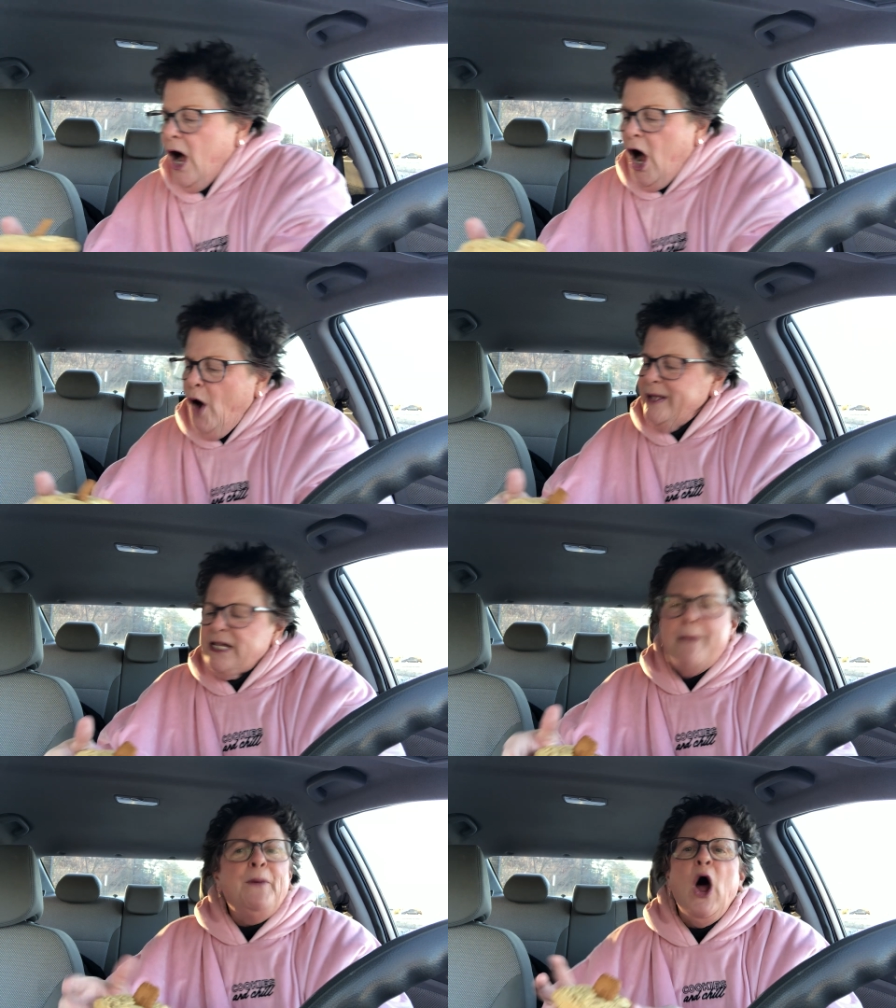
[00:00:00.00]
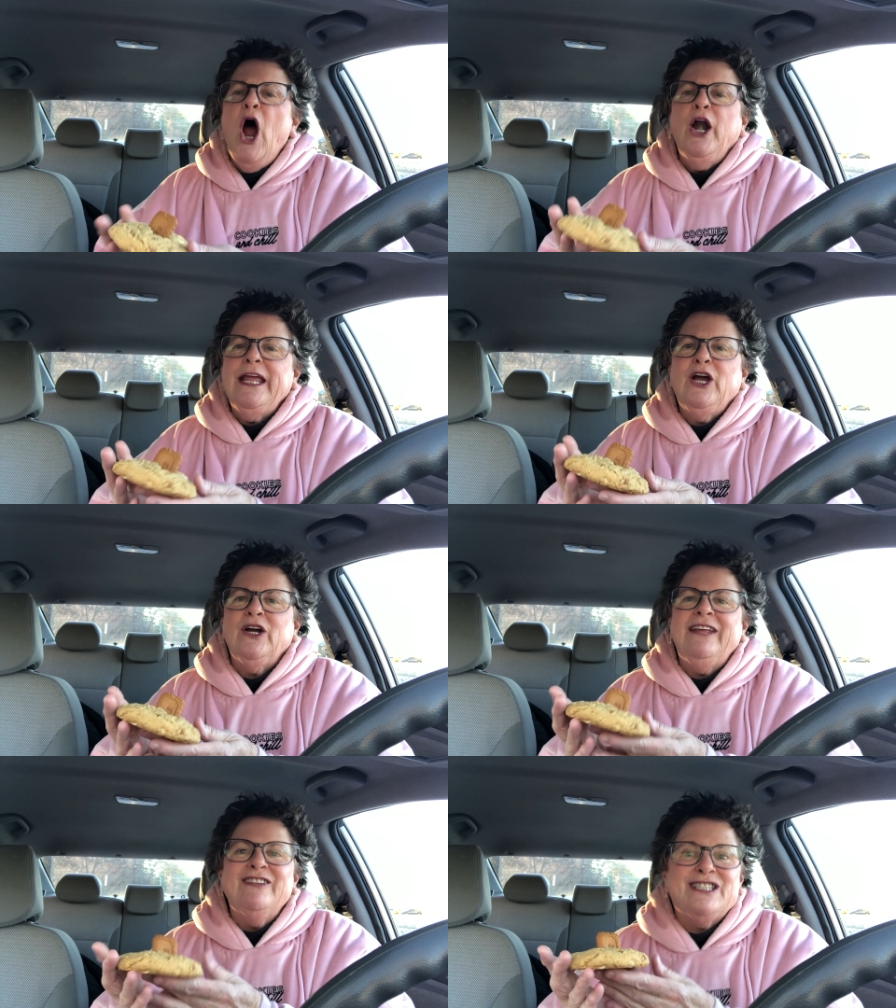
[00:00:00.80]
Oh, it's a party
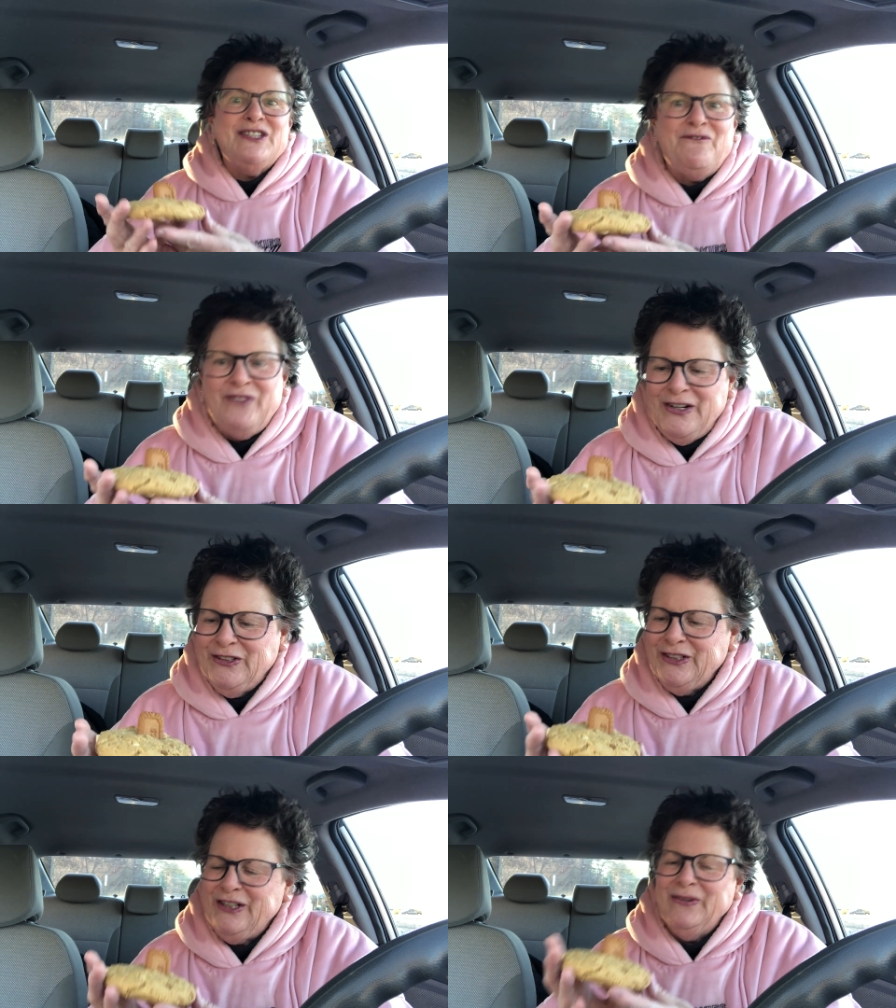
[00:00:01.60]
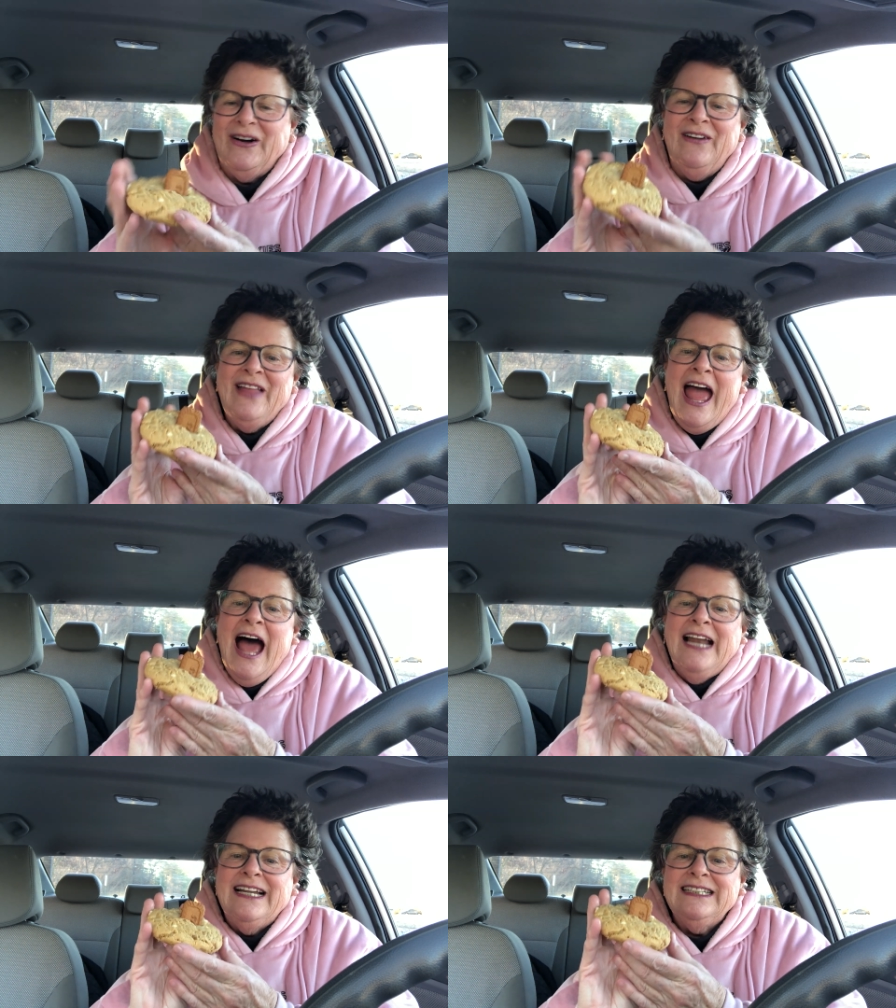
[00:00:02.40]
cookie. This is a fun cookie, you all.
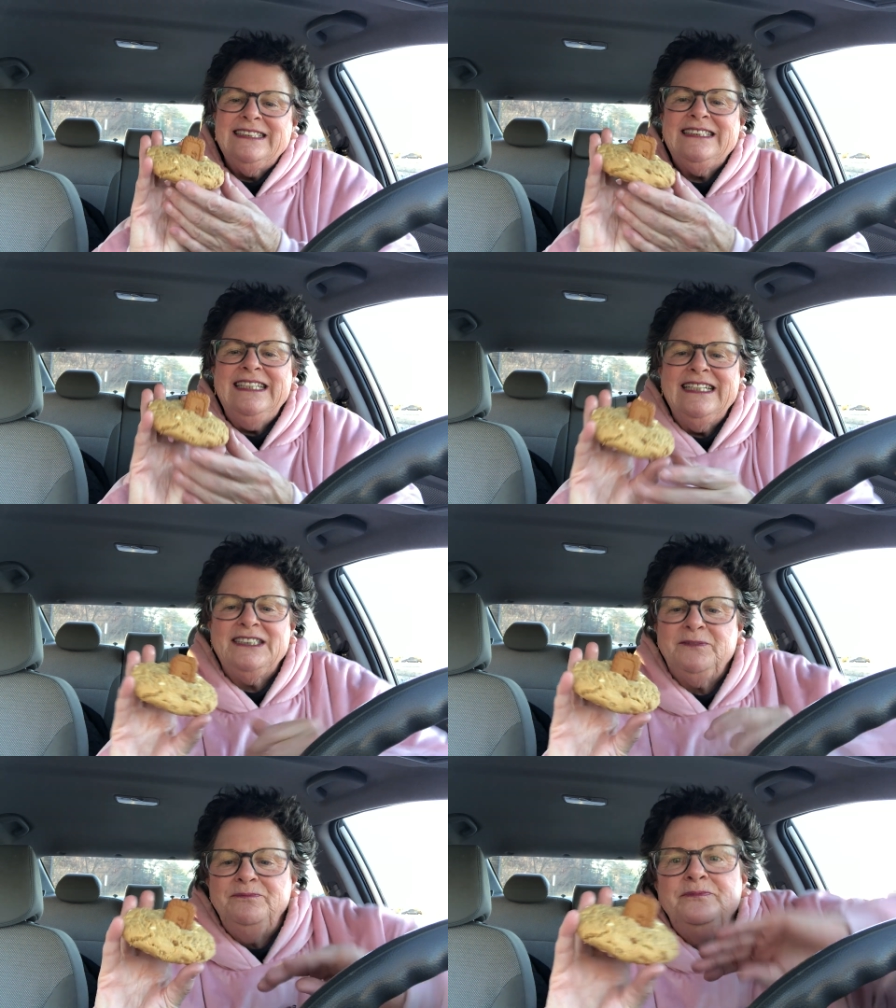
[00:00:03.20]
Now, let's see this.